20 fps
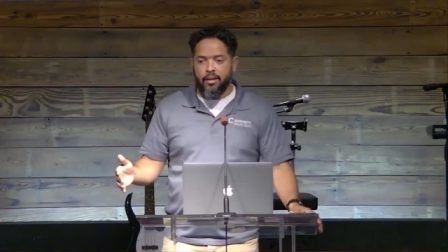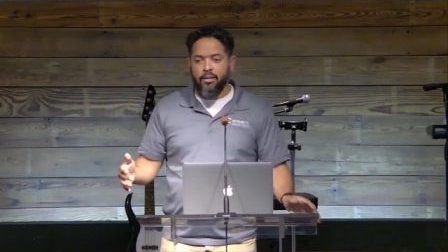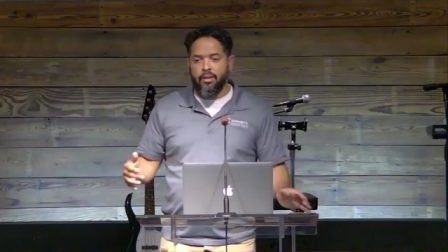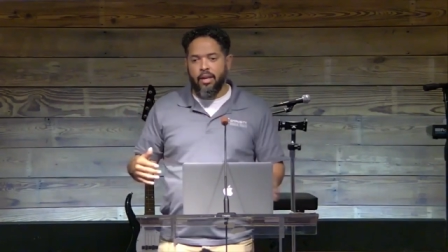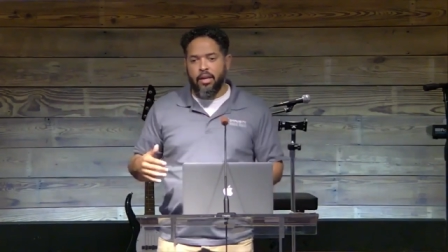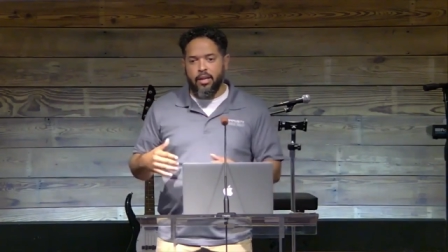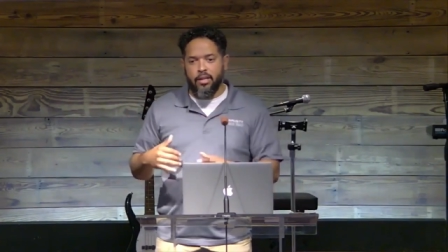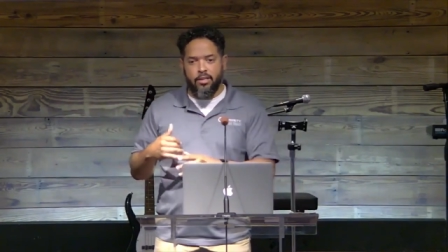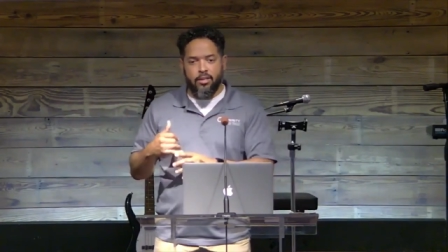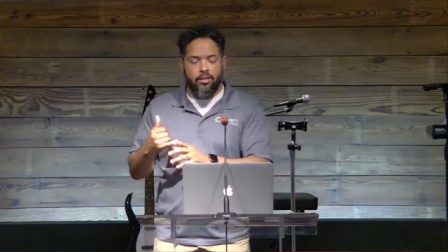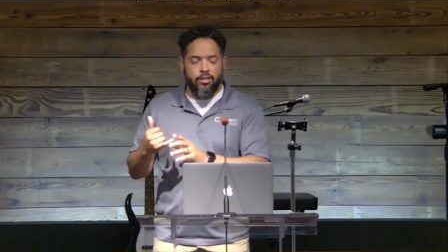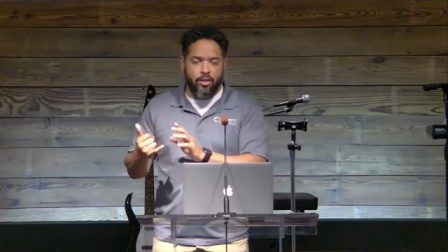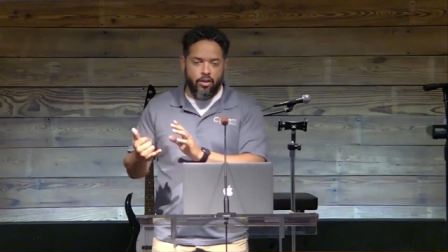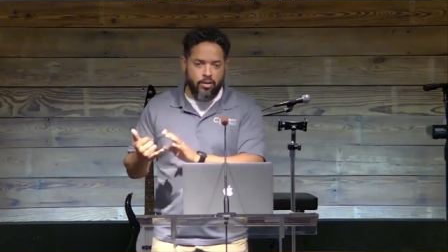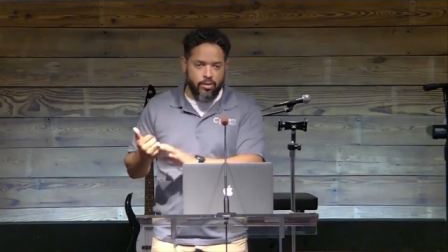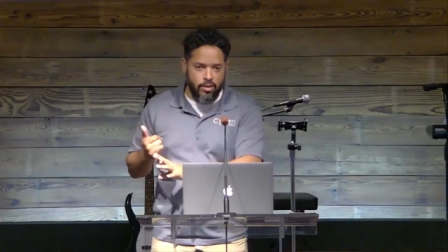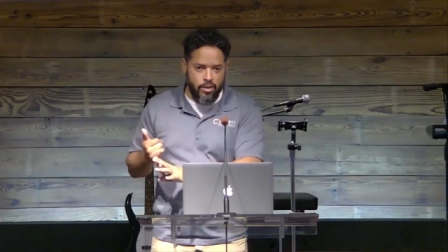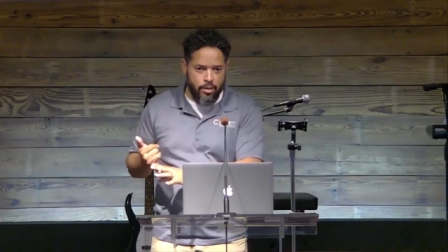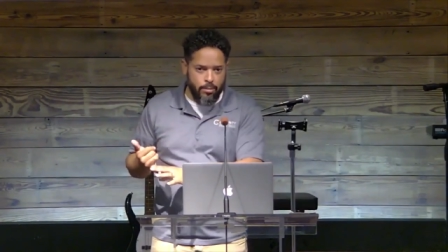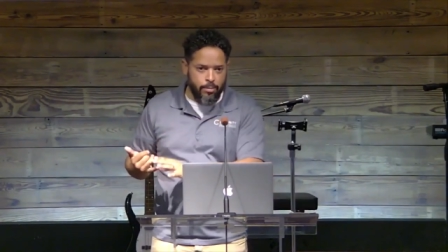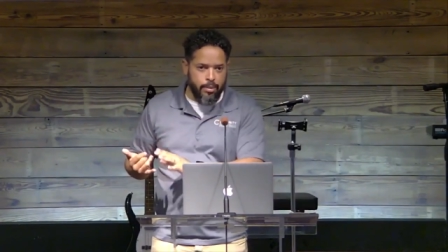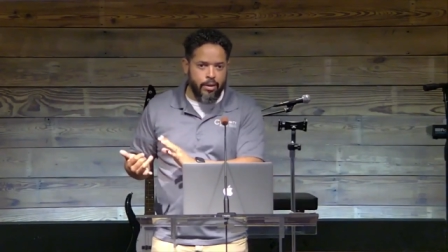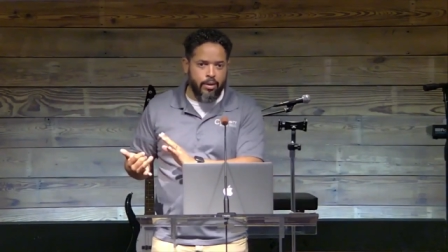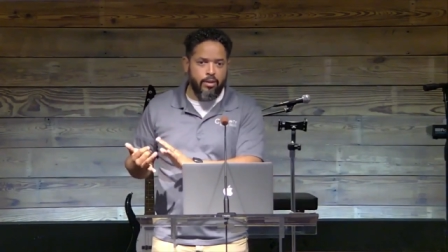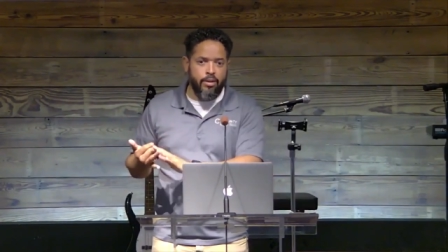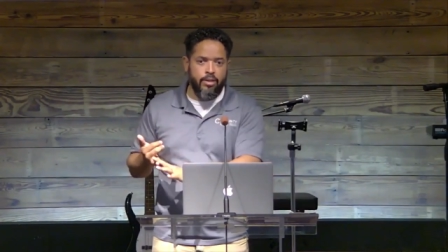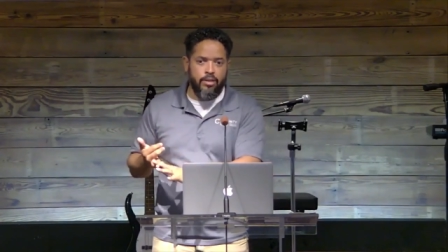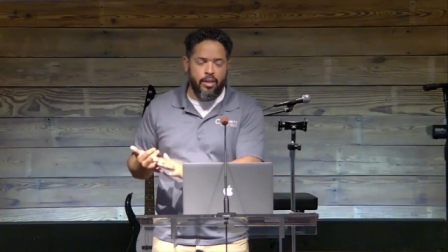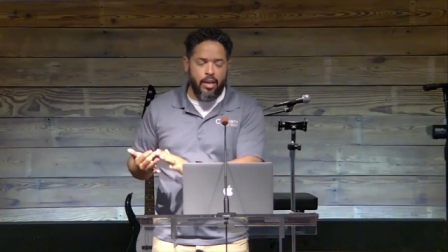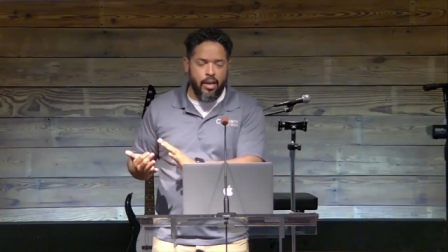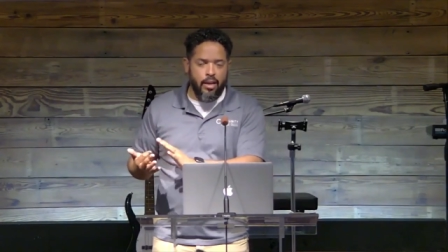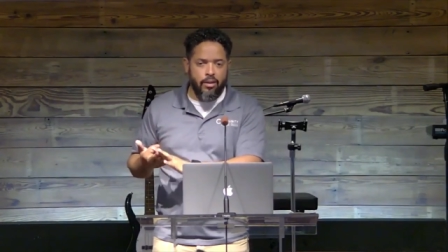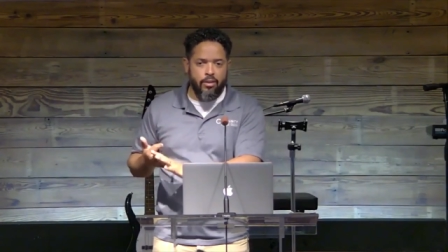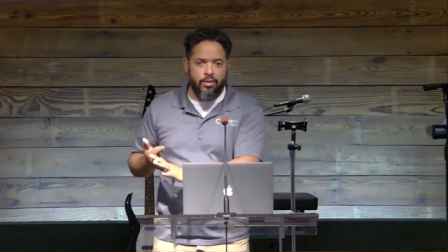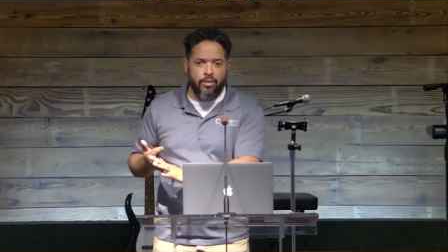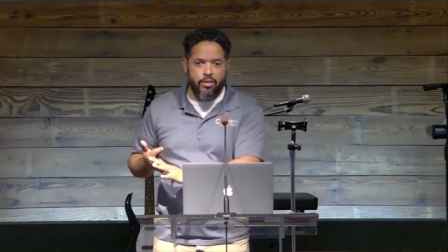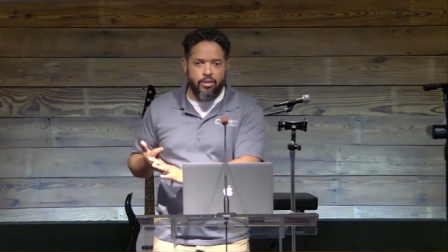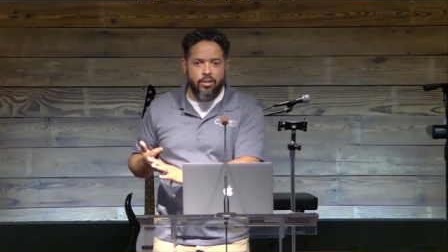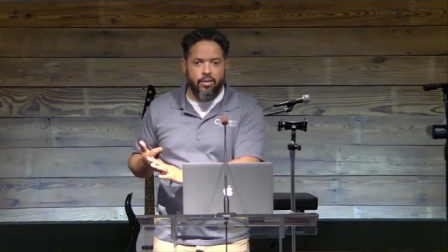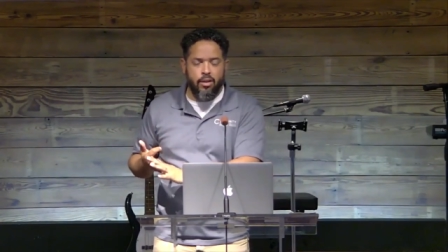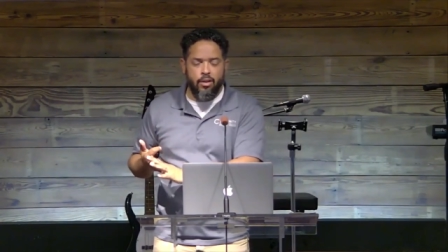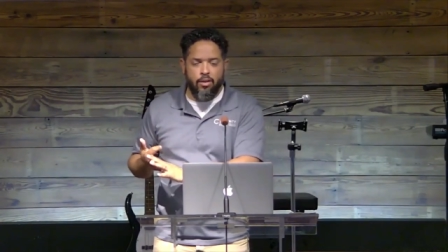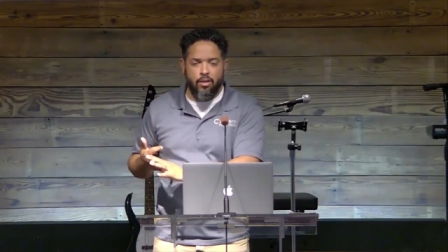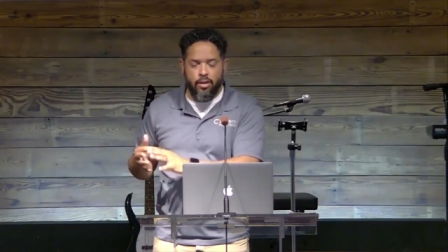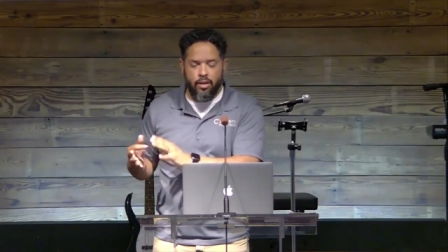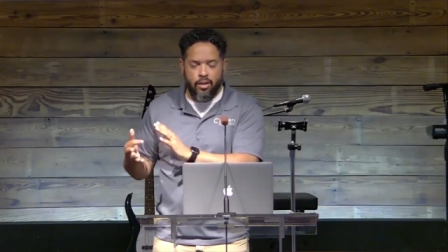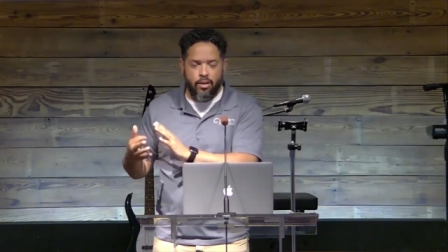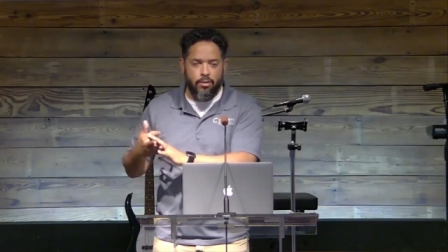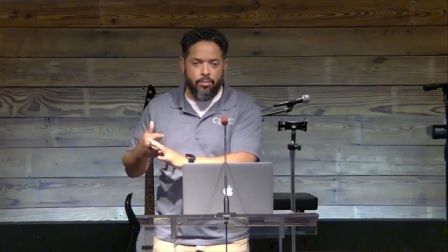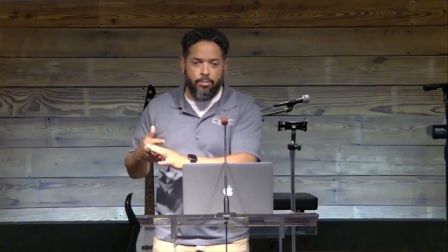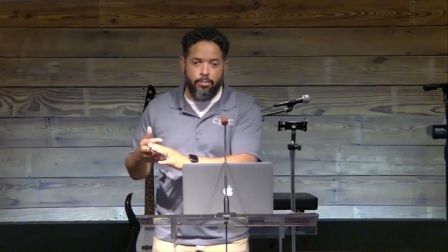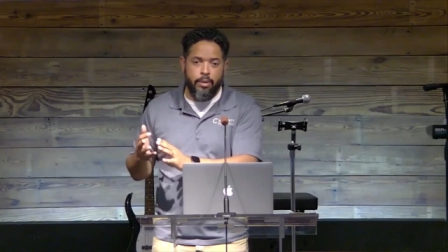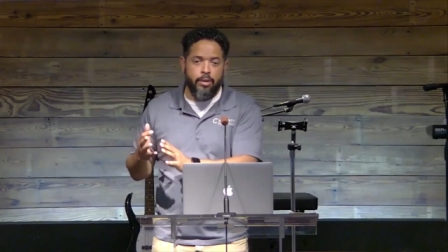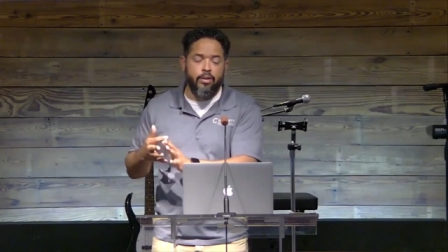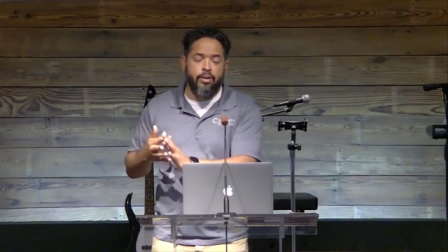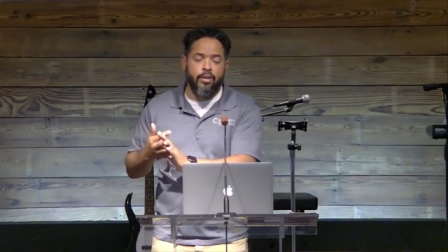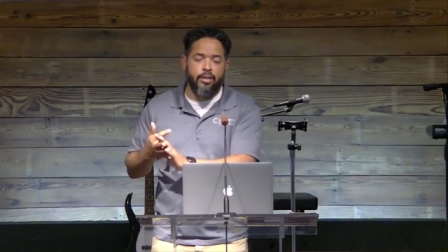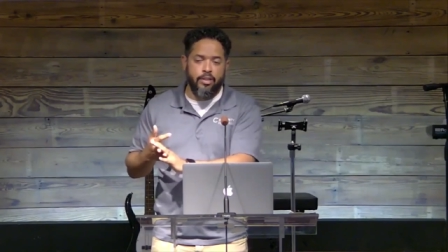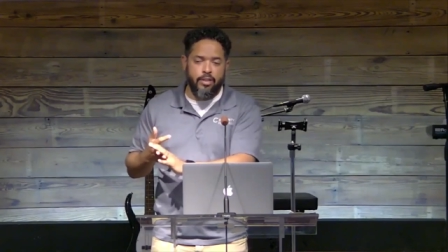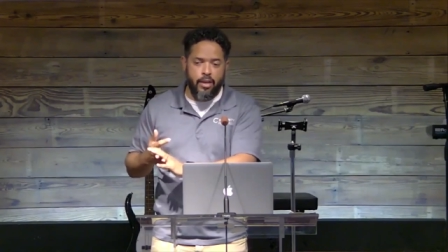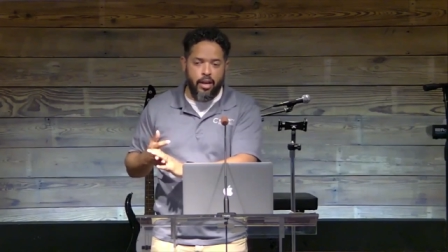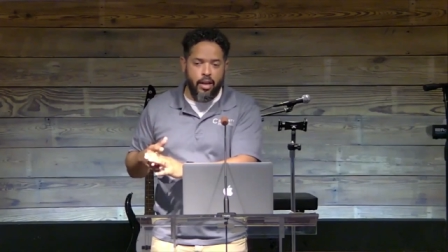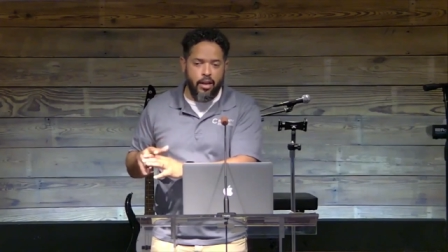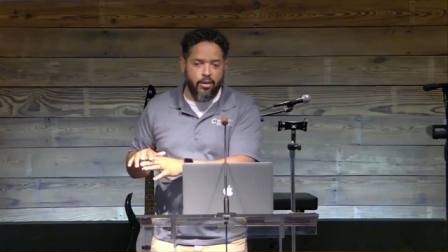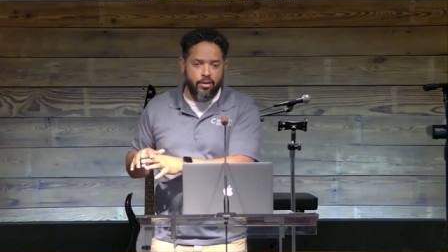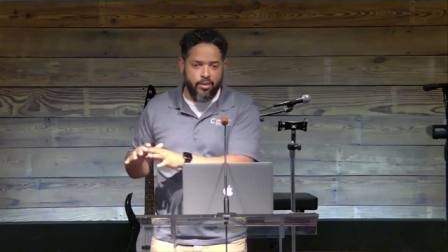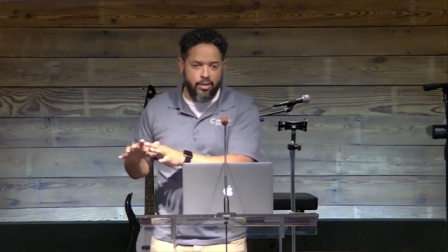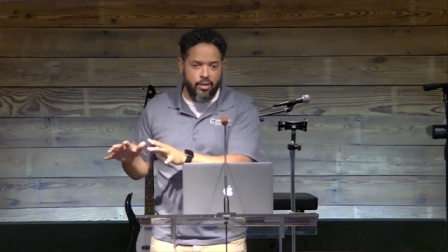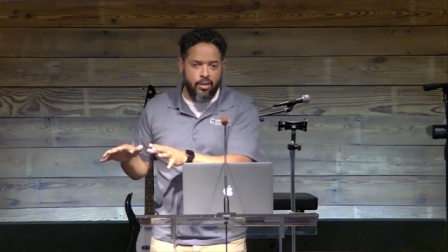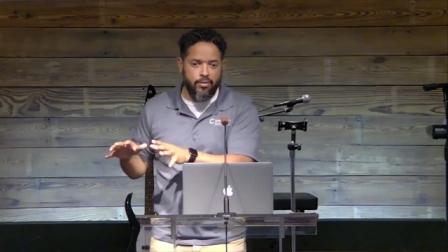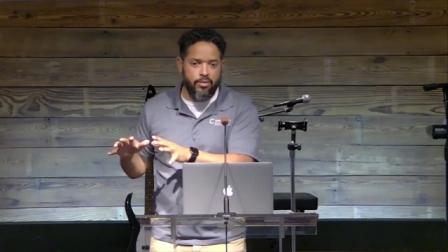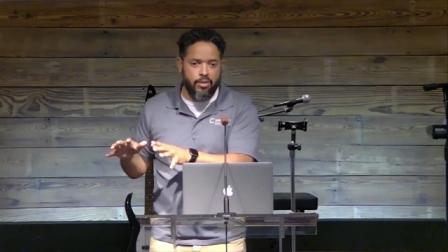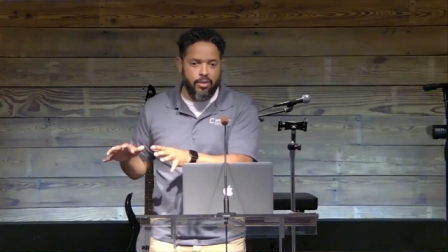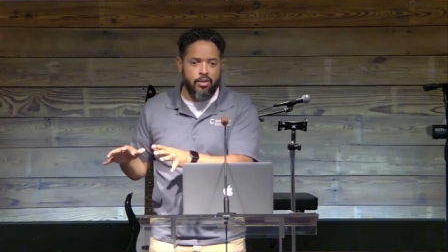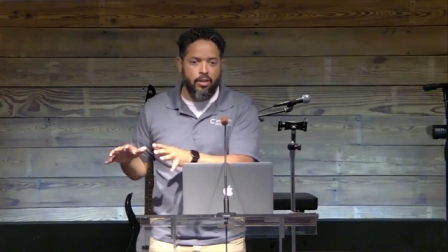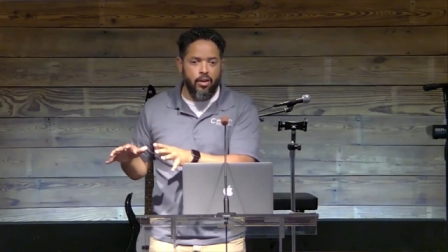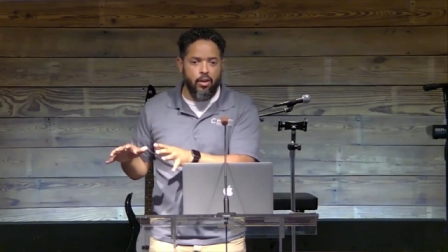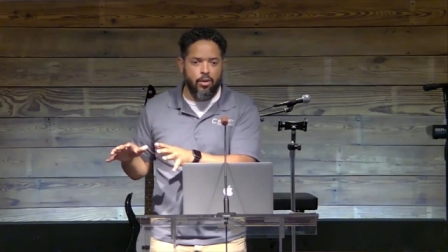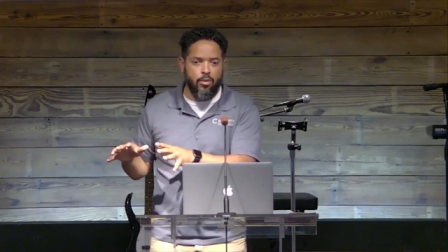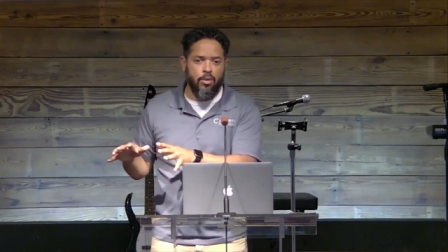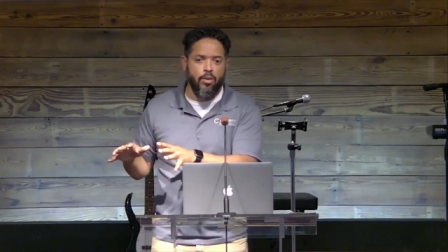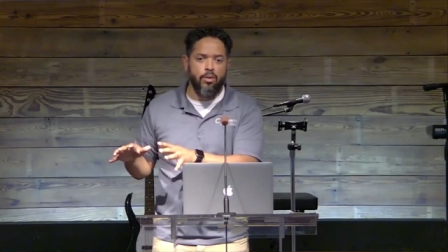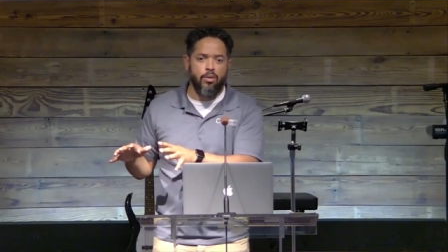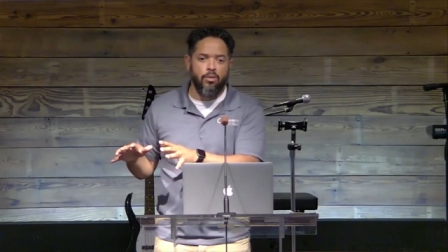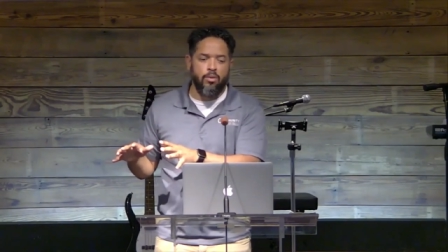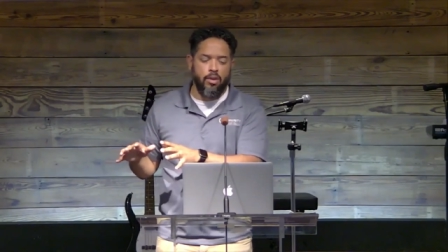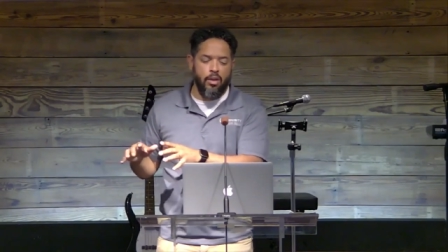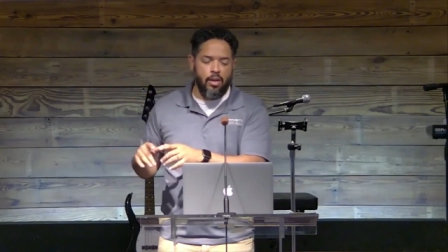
and it turns into bitterness, anger, and sorrow, uh, bitterness and anger instead of sorrow,